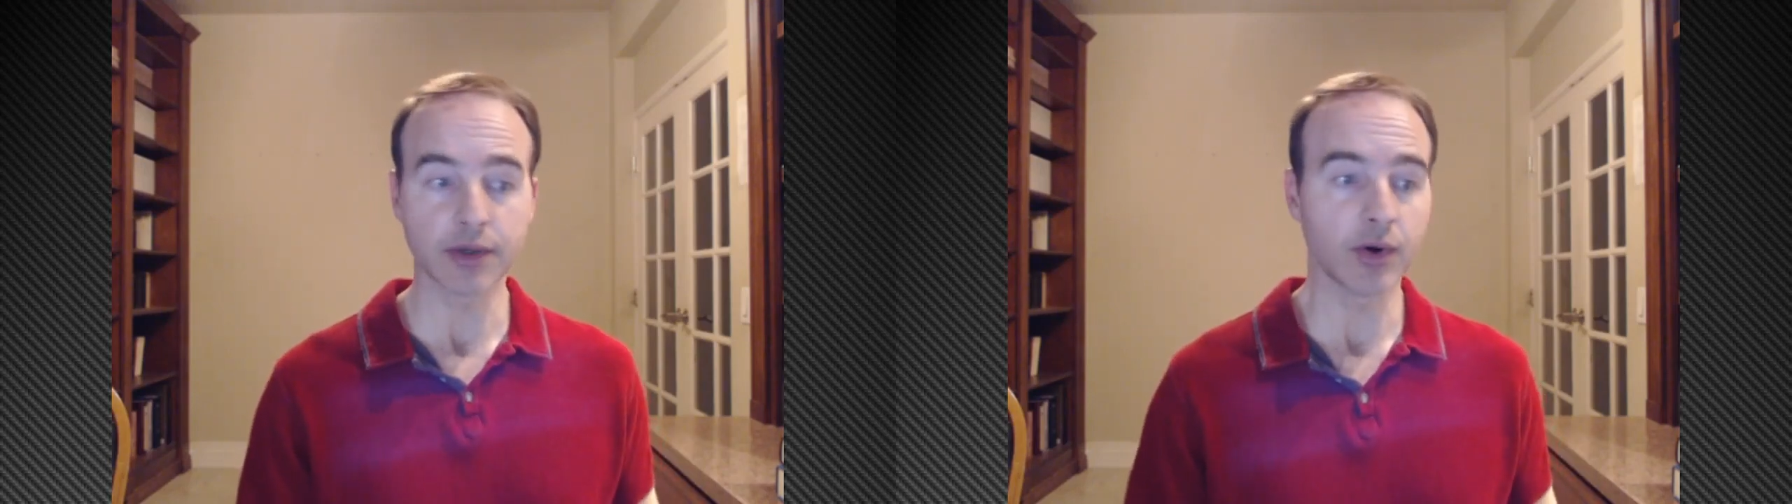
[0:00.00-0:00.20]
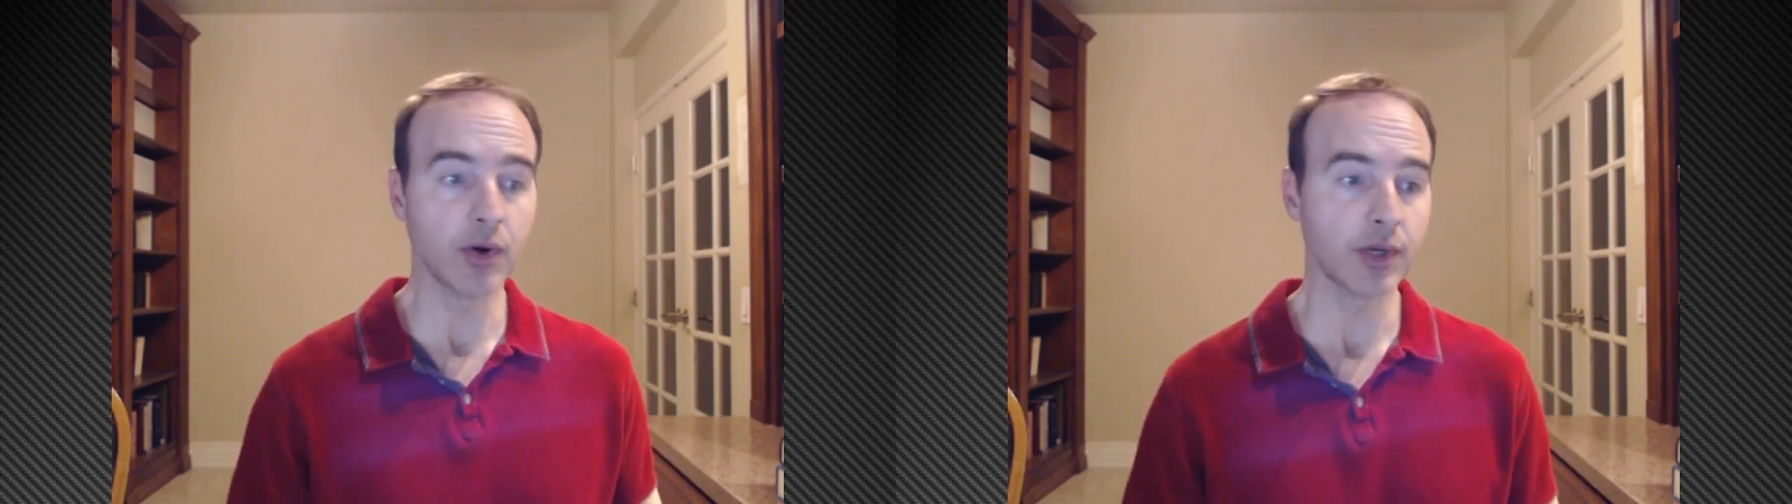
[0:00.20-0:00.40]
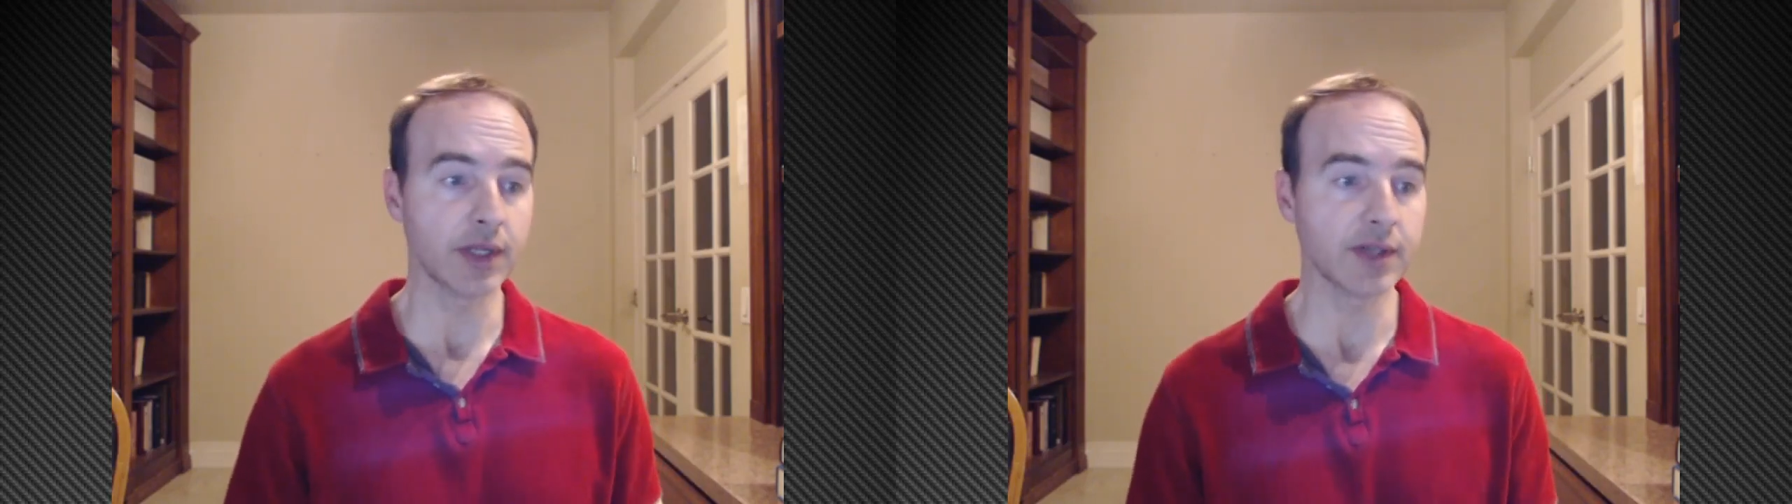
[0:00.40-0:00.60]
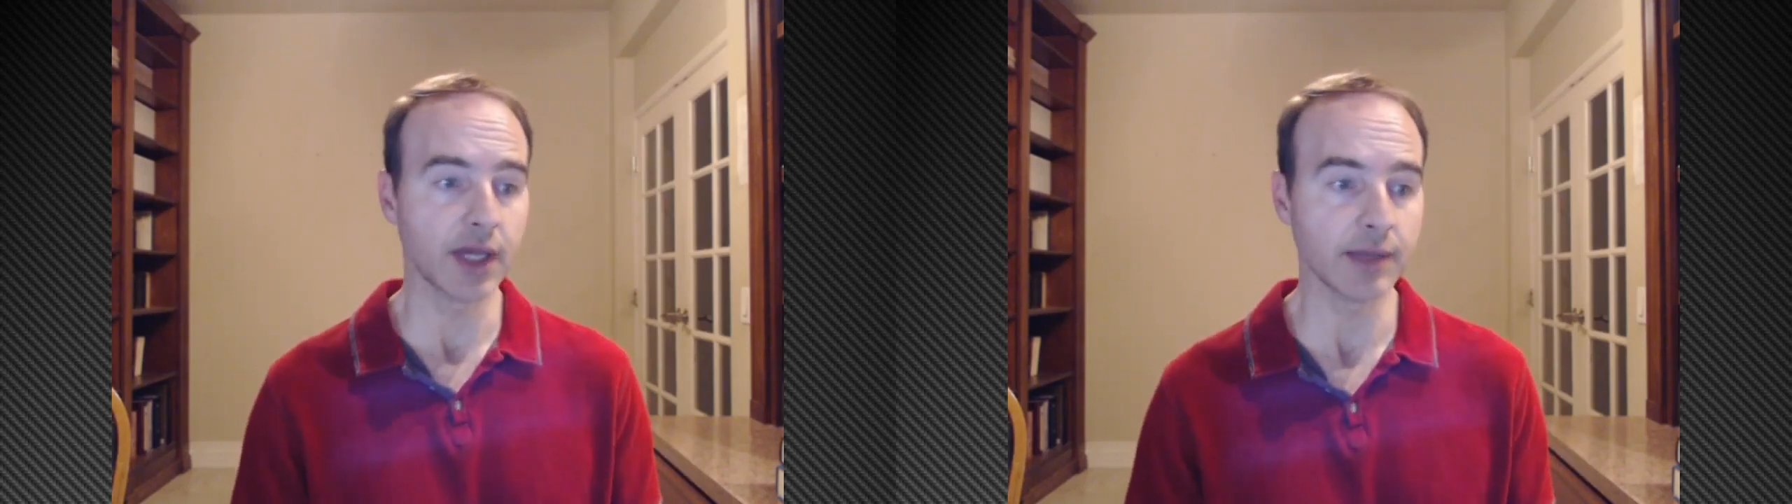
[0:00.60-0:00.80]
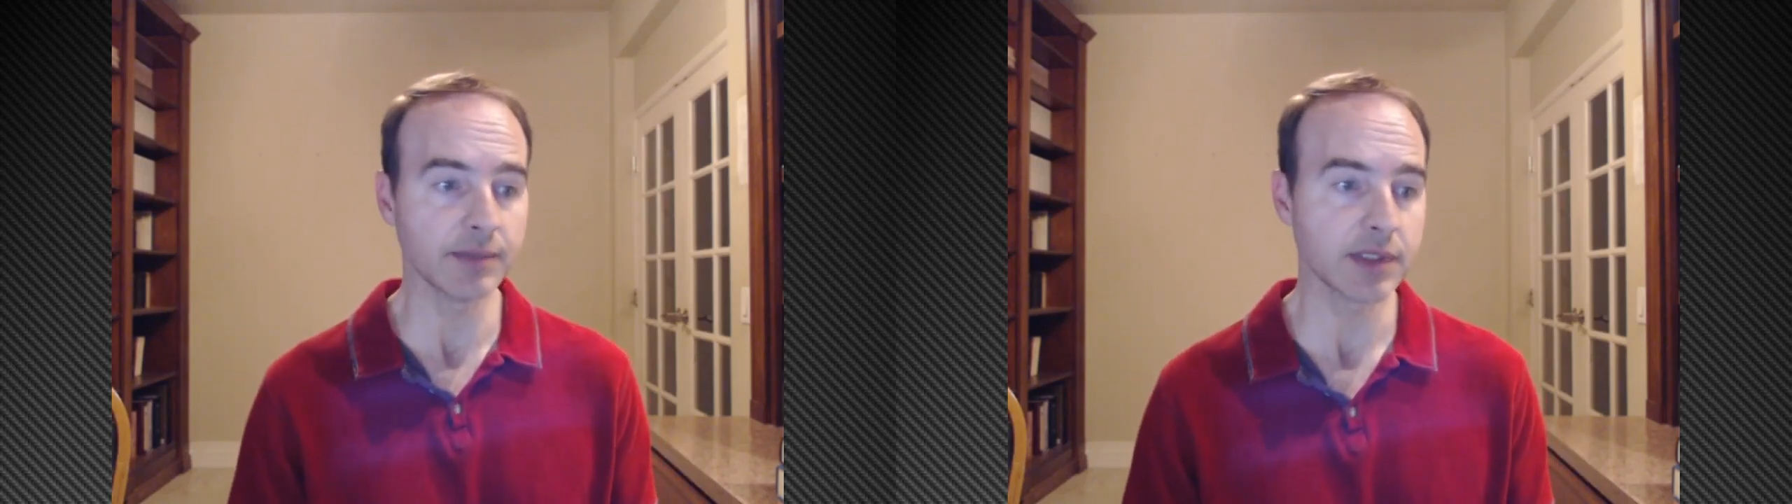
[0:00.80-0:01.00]
our own at
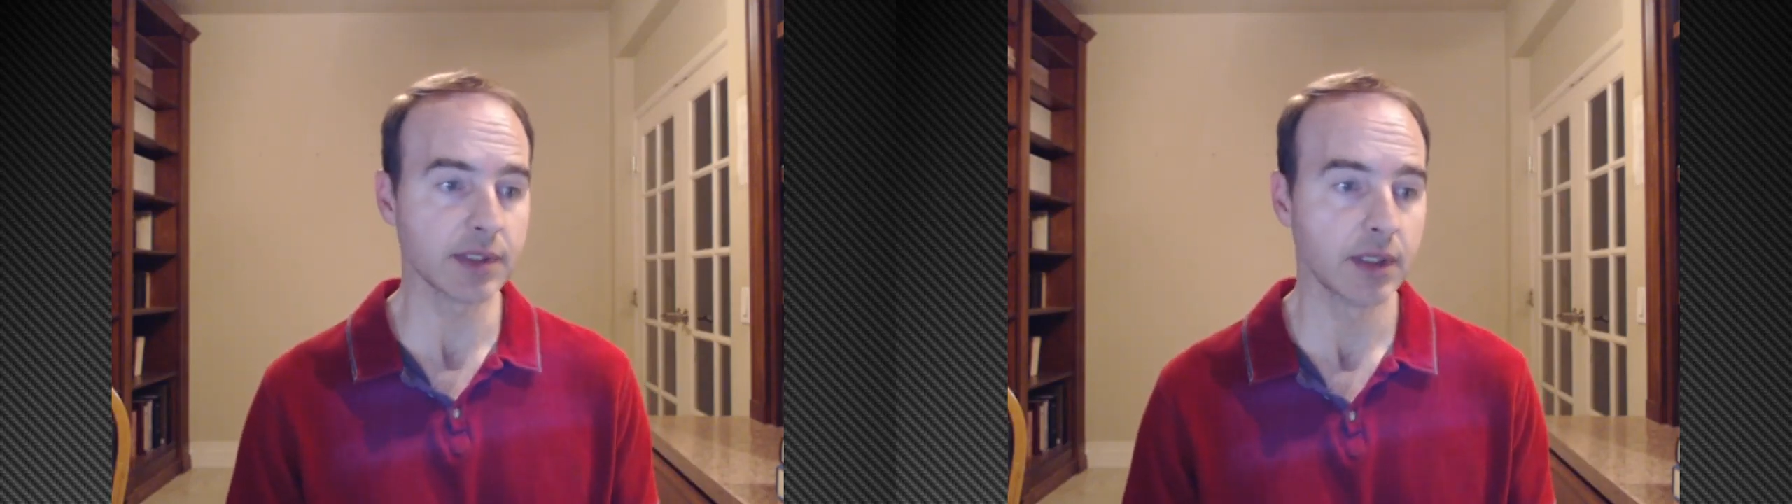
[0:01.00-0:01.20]
times